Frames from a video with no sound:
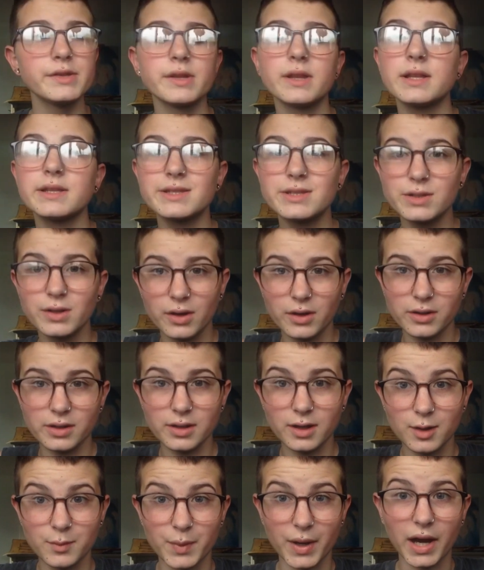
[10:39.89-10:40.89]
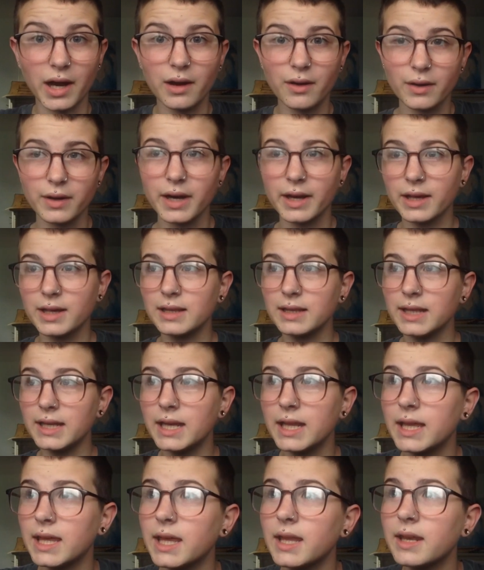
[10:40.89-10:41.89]
So let's talk about
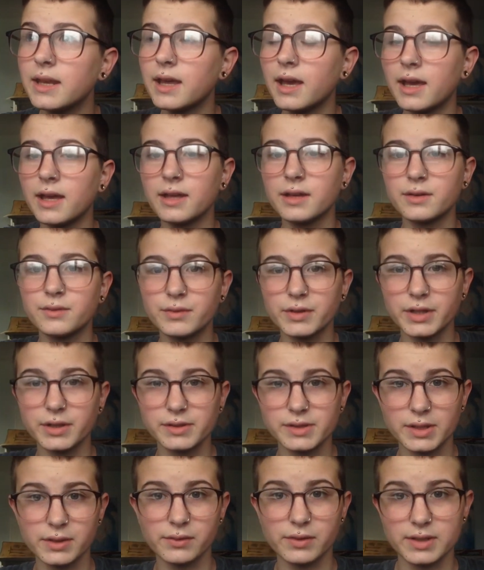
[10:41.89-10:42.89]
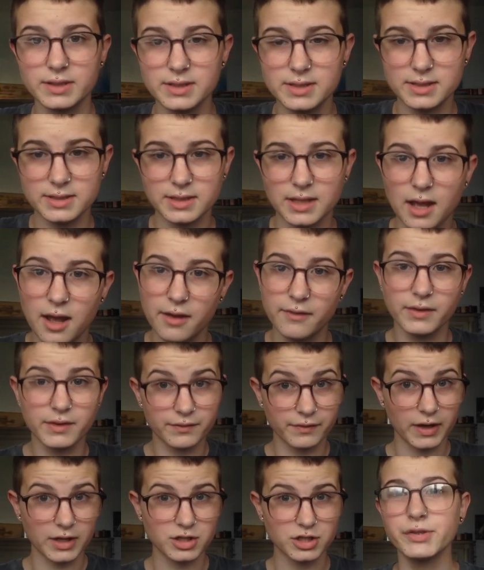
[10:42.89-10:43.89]
cleaning it and reducing risks of
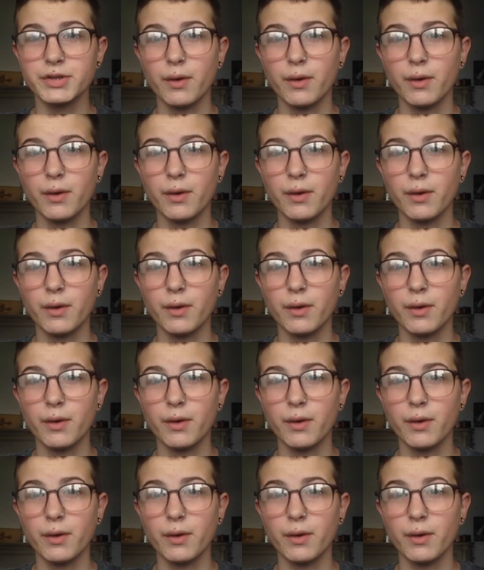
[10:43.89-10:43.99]
infection.